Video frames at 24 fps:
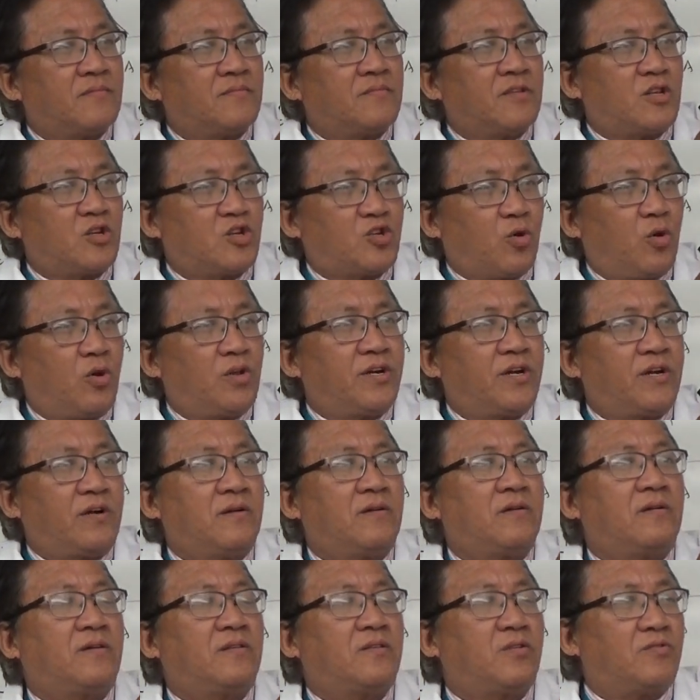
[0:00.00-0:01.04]
The shoulder,
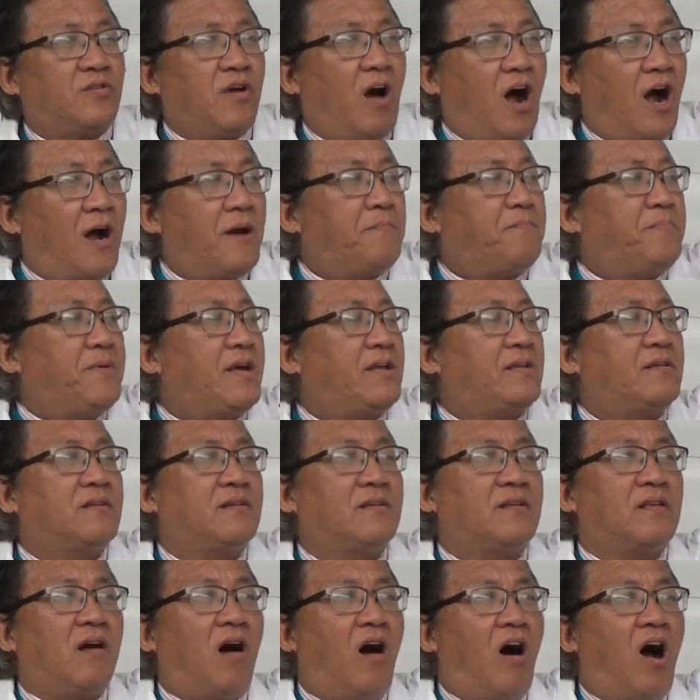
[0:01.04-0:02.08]
the
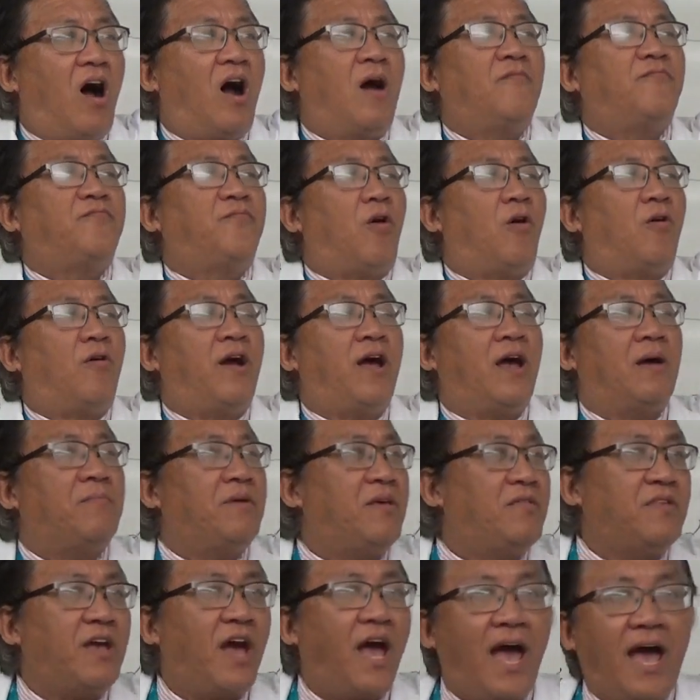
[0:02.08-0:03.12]
armpit, the arm, forearm,
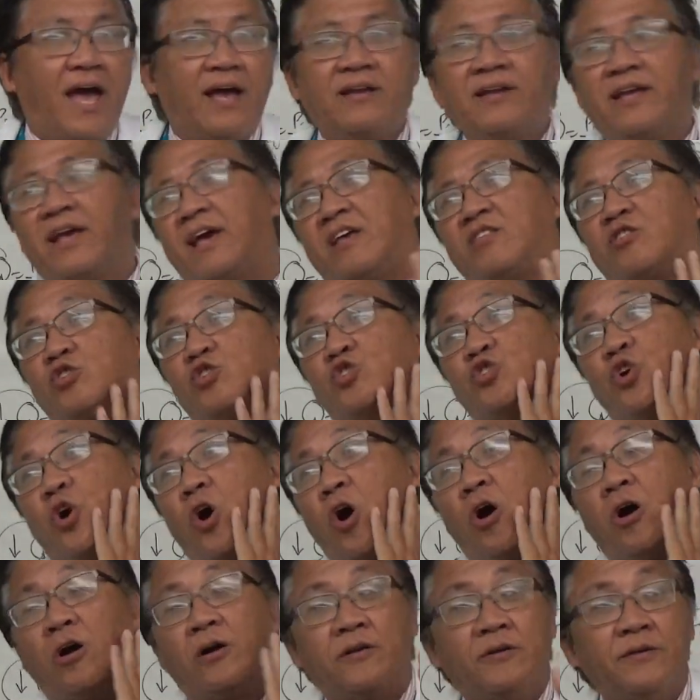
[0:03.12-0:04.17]
and the hand, and the
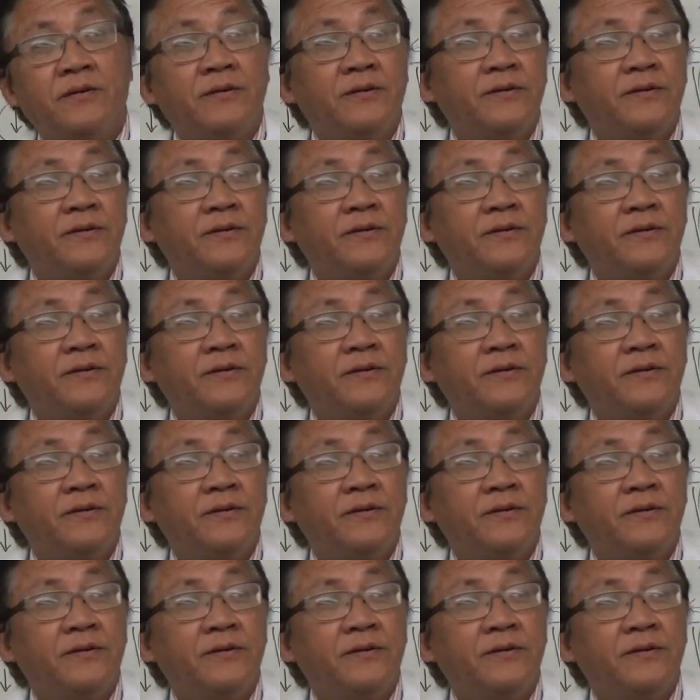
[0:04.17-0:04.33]
jaw.